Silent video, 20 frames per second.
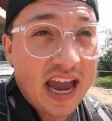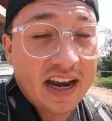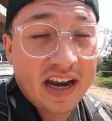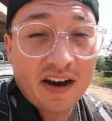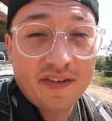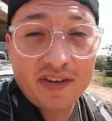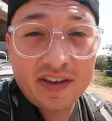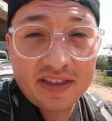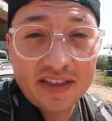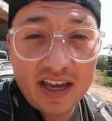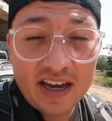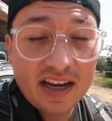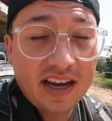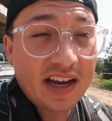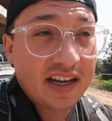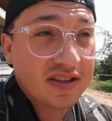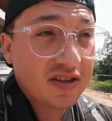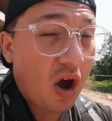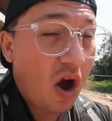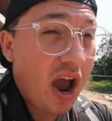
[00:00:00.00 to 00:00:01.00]
and everything
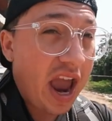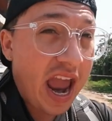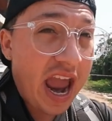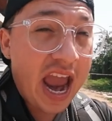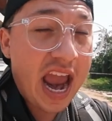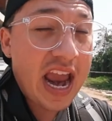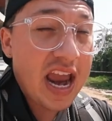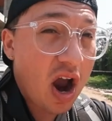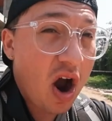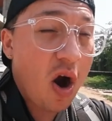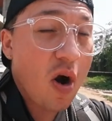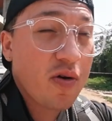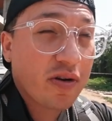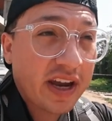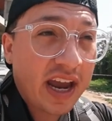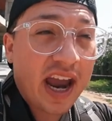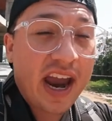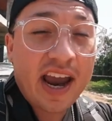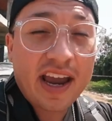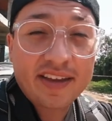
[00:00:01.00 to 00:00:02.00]
is
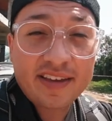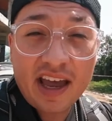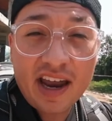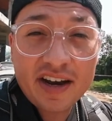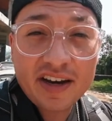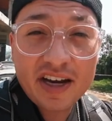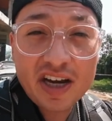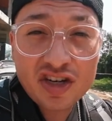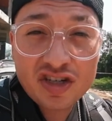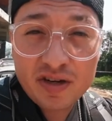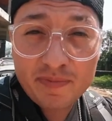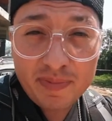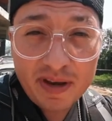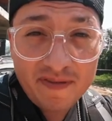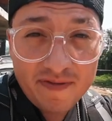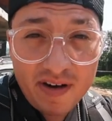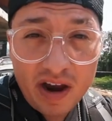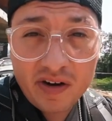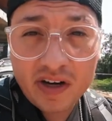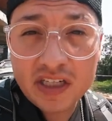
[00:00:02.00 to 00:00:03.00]
a-okay, then it should be
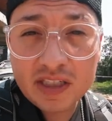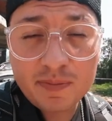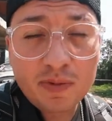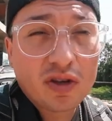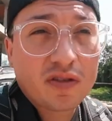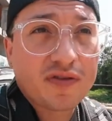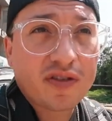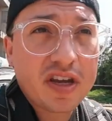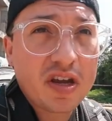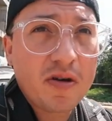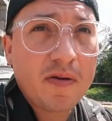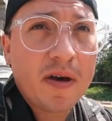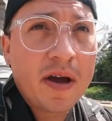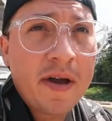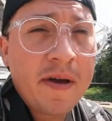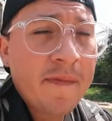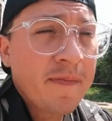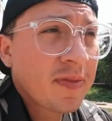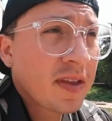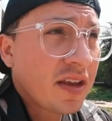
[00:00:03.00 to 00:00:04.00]
very smooth for you.
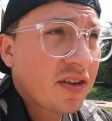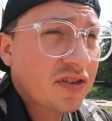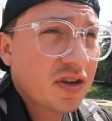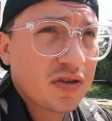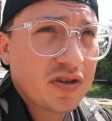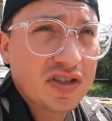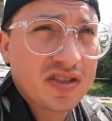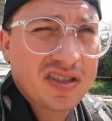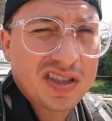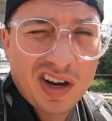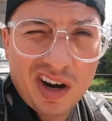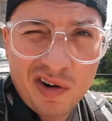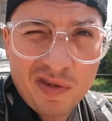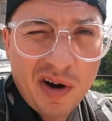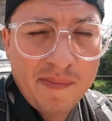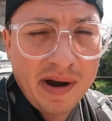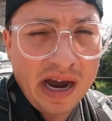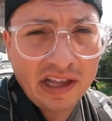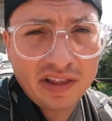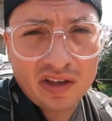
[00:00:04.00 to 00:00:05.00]
So just a
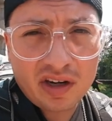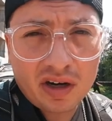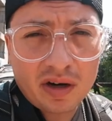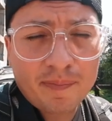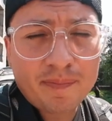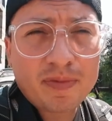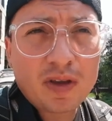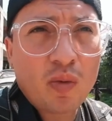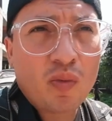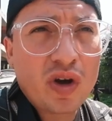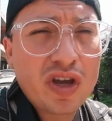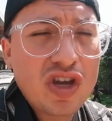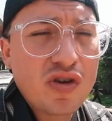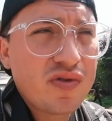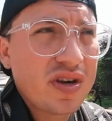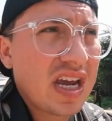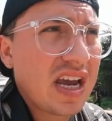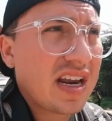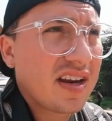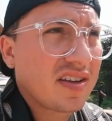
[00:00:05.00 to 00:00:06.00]
reminder, what you
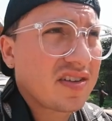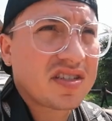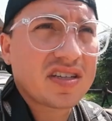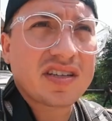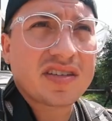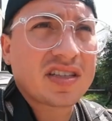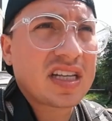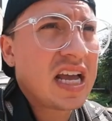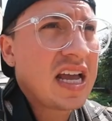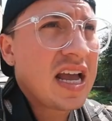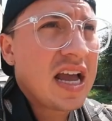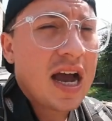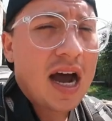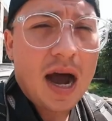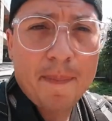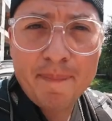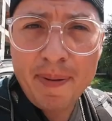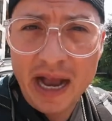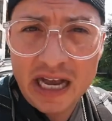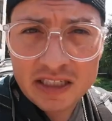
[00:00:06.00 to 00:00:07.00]
need is just
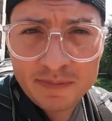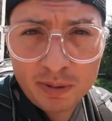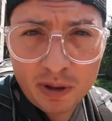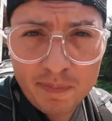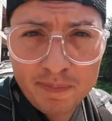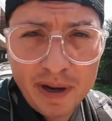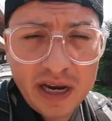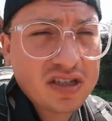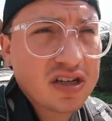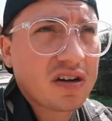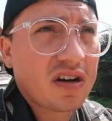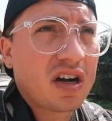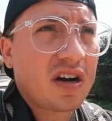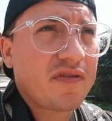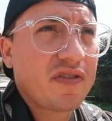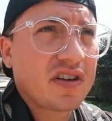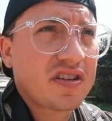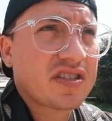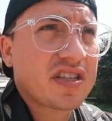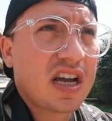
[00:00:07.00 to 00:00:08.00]
a passport picture of
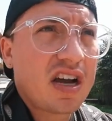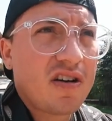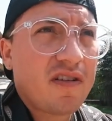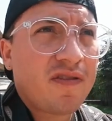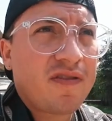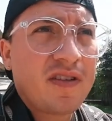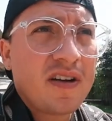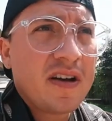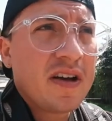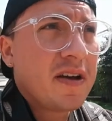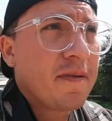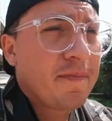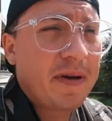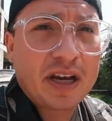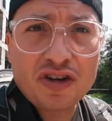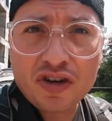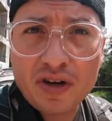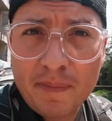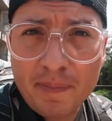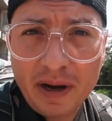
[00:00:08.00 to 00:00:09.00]
yourself, make
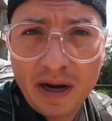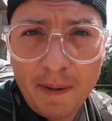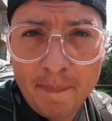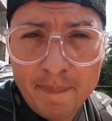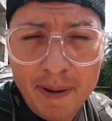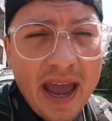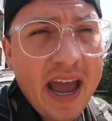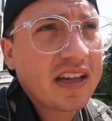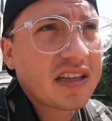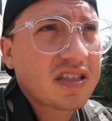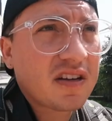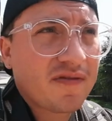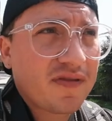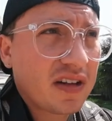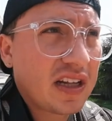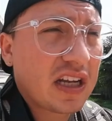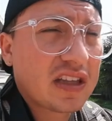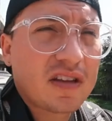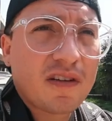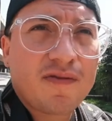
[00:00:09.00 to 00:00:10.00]
sure to bring a pen to
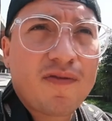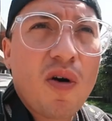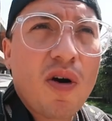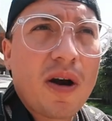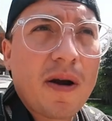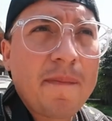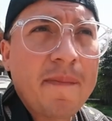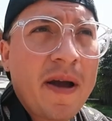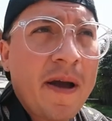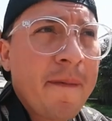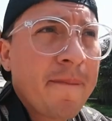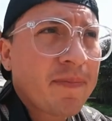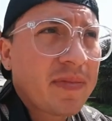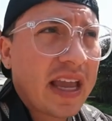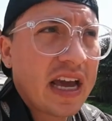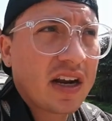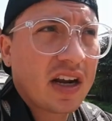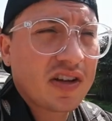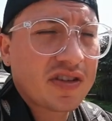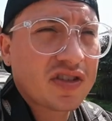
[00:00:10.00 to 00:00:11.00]
fill out the form,
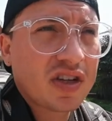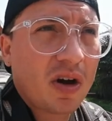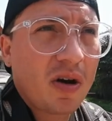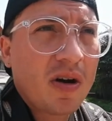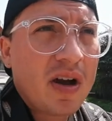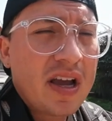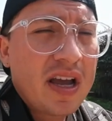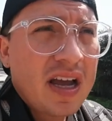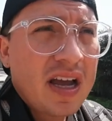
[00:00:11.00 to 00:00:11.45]
and also